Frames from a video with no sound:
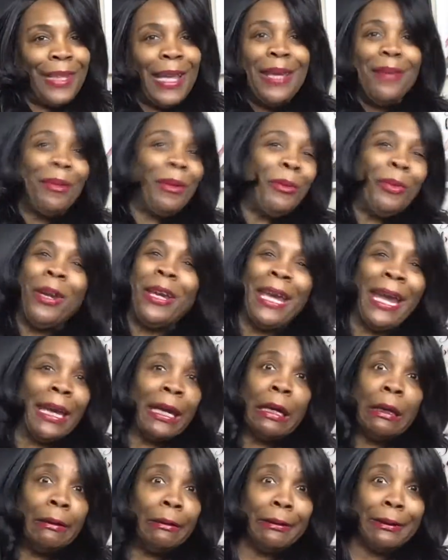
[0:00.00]
But we ain't
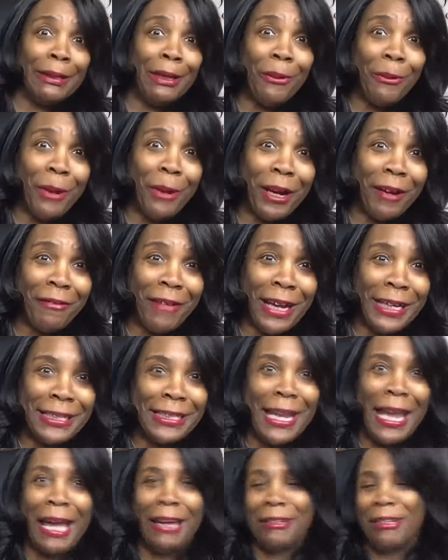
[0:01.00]
going nowhere right
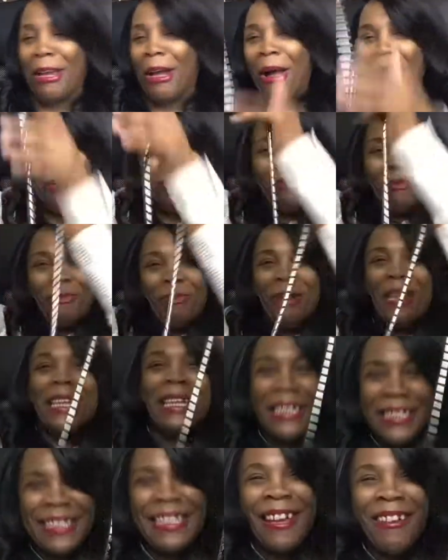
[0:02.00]
now, y'all. But
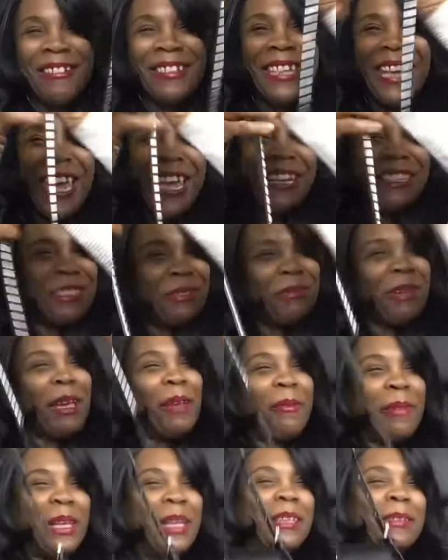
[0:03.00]
it's okay, because we
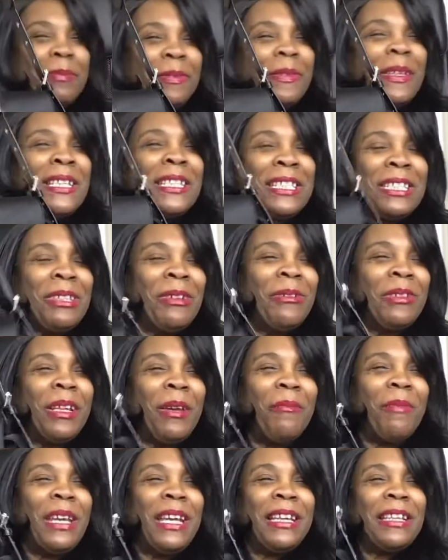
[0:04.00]
will be soon, and
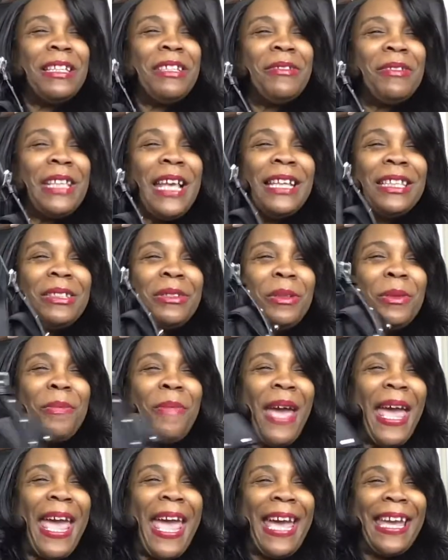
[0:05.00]
we could use our little
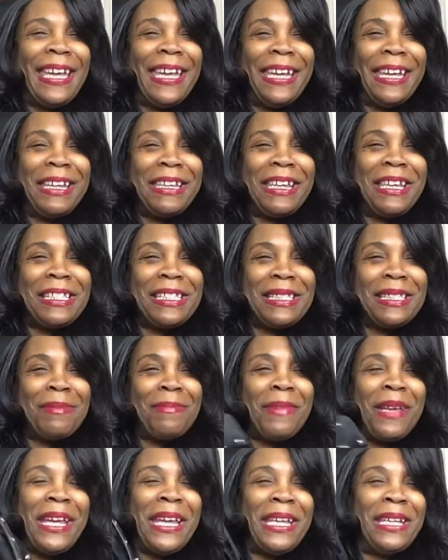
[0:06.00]
bag here. Yes,
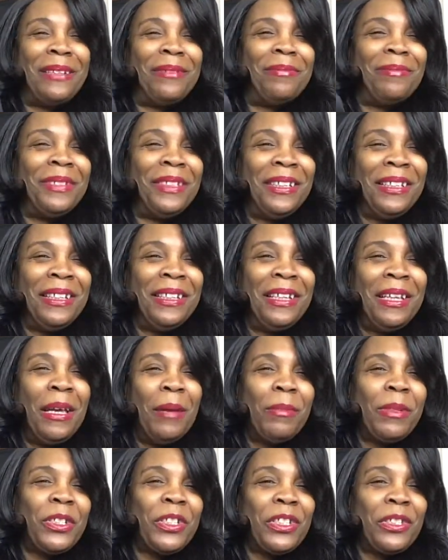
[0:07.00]
ma'am.
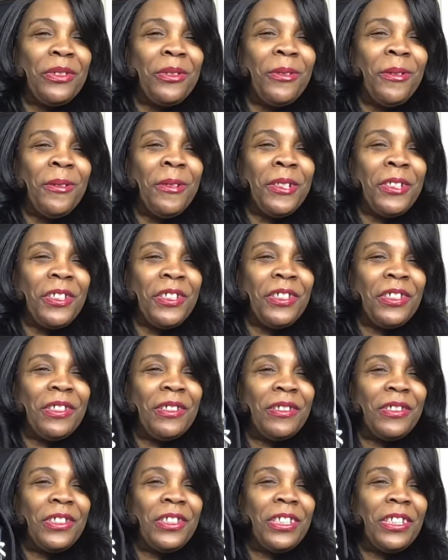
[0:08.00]
But she's gorgeous.
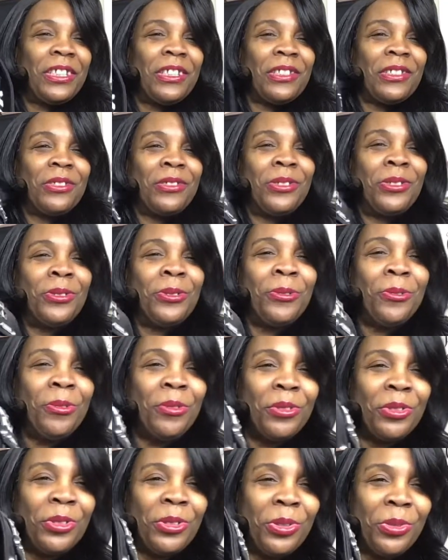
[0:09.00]
She is too,
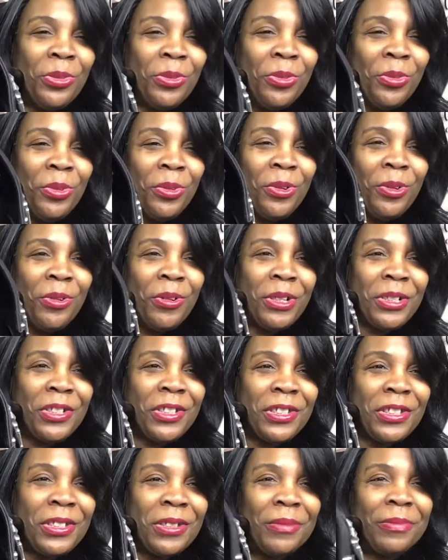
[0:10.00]
too
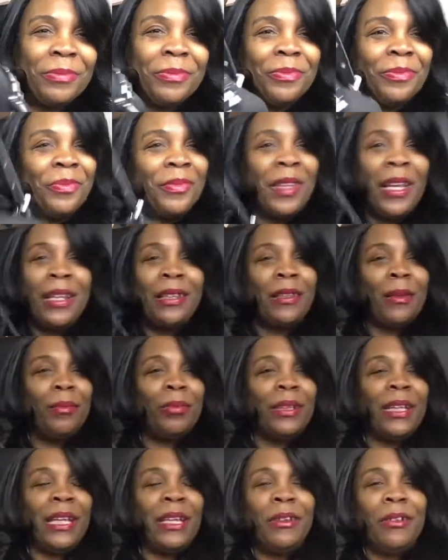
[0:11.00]
gorgeous. The
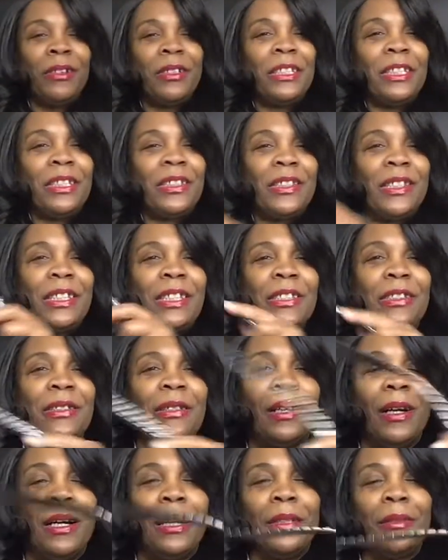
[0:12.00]
bling on this is
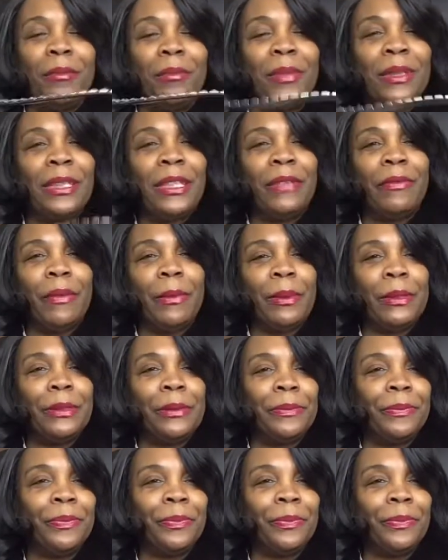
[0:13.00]
unbelievable.